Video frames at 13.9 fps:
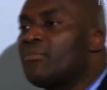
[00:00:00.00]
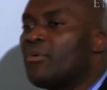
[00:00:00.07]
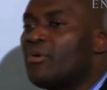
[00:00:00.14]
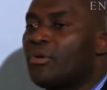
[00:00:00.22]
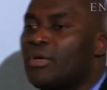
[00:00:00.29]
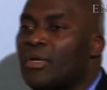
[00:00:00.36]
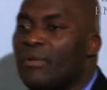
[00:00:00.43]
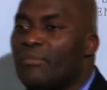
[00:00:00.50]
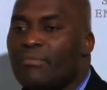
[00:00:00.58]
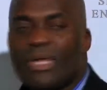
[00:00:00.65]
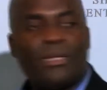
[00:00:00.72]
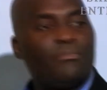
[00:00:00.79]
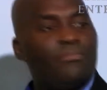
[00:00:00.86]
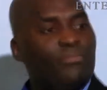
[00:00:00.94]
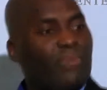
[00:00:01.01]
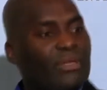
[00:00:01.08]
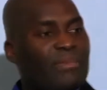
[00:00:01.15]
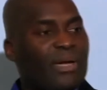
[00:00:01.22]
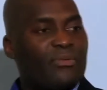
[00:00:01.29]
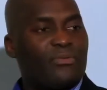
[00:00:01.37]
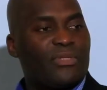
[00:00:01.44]
or more, but they
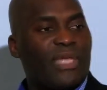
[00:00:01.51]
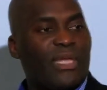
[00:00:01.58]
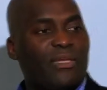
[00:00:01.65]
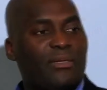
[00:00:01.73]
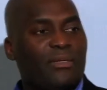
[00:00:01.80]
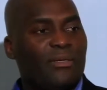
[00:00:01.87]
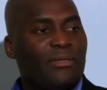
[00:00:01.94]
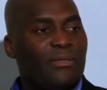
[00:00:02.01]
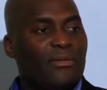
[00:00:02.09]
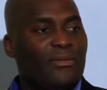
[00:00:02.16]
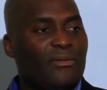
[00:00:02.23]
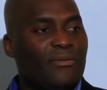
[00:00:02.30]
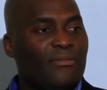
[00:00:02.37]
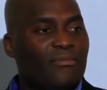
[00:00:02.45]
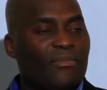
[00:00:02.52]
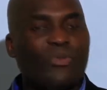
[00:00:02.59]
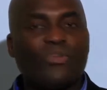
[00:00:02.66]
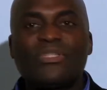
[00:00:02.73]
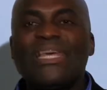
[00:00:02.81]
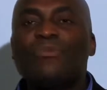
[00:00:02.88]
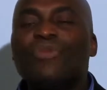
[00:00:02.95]
went back to study.
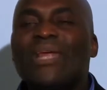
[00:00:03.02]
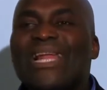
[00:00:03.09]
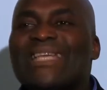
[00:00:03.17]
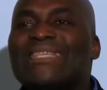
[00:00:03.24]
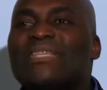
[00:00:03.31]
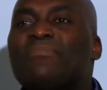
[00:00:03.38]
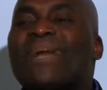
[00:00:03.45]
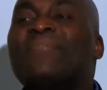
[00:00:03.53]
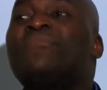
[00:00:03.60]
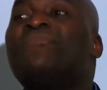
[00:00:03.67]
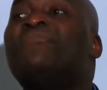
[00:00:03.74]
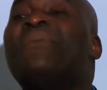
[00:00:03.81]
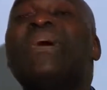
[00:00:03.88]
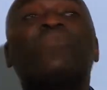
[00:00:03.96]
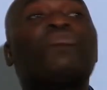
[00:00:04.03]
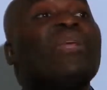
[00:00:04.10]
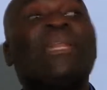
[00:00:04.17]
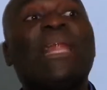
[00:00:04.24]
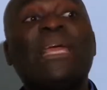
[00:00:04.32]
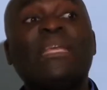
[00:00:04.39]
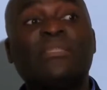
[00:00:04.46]
Because they realized it, but very
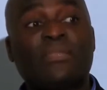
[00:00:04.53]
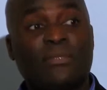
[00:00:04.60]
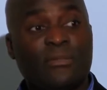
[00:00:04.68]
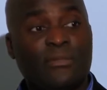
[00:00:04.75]
late.